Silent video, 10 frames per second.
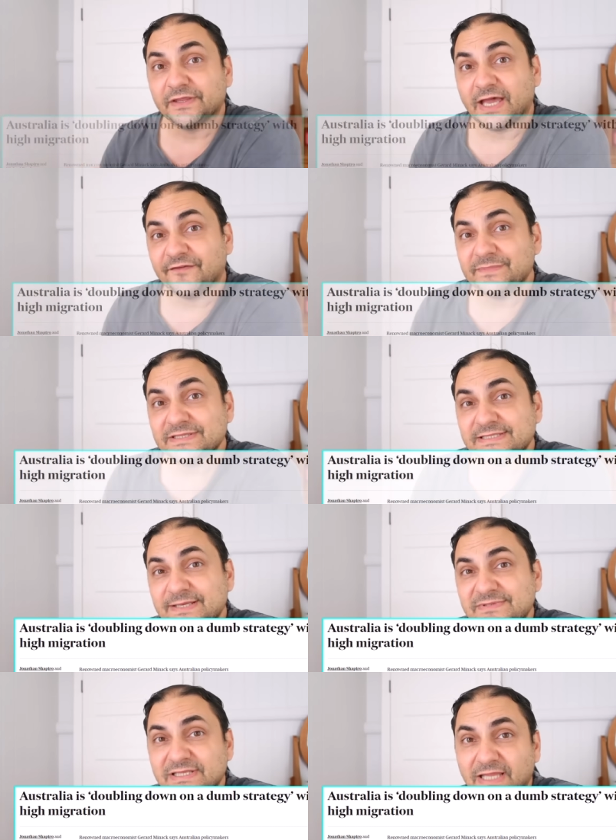the government
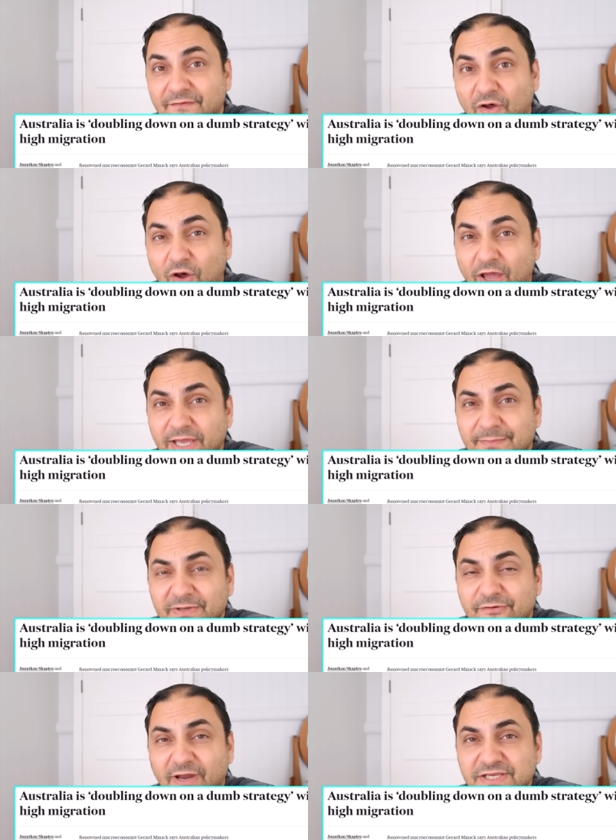seems to love high
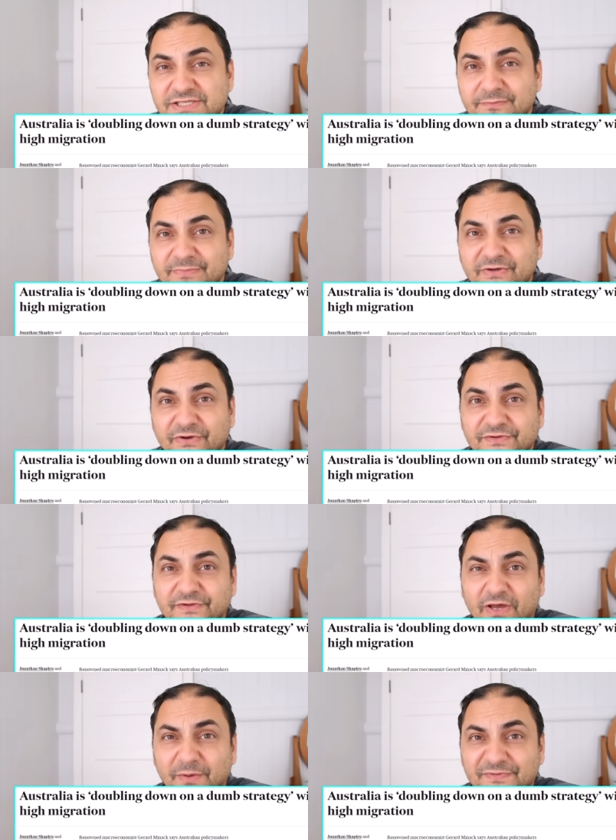immigration because
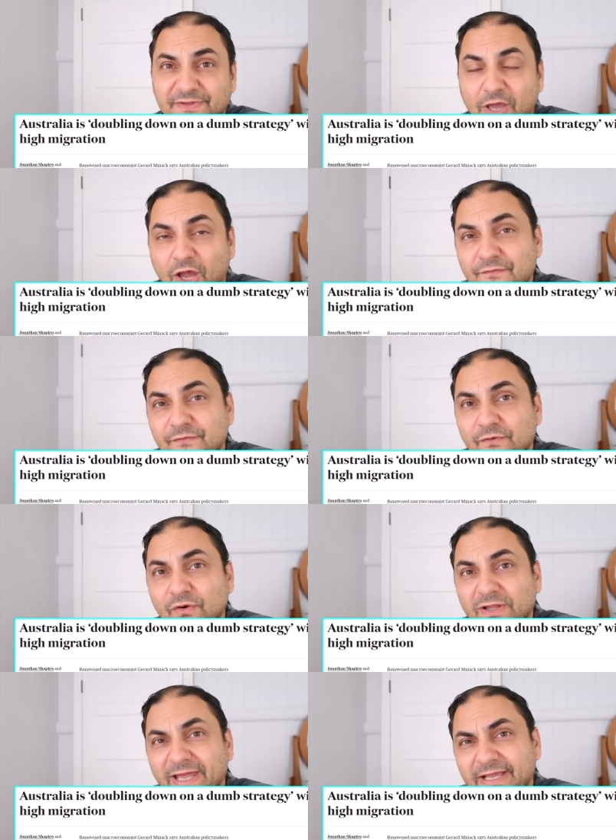it helps the
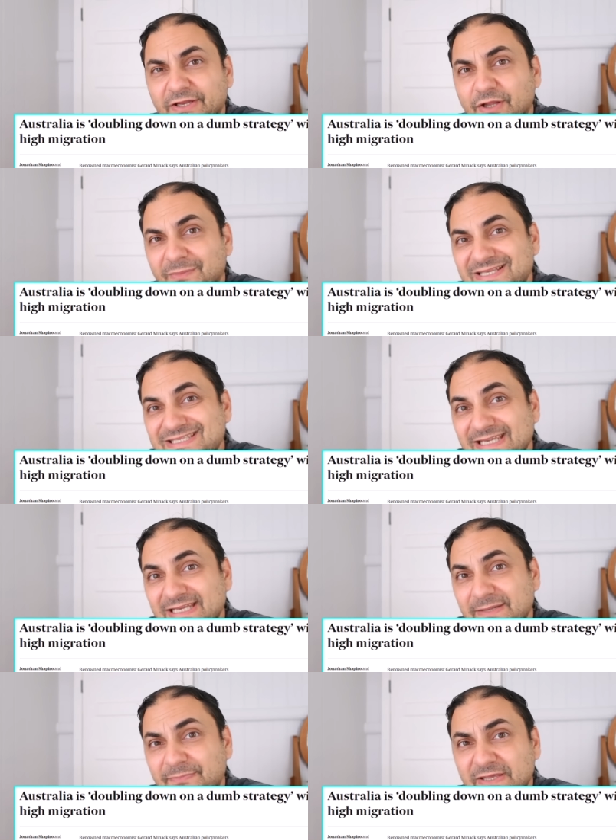overall economic
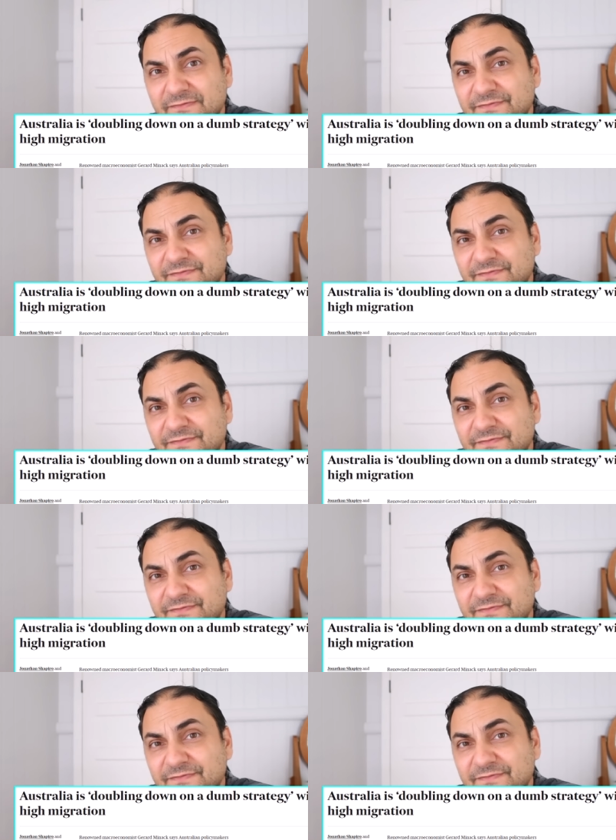GDP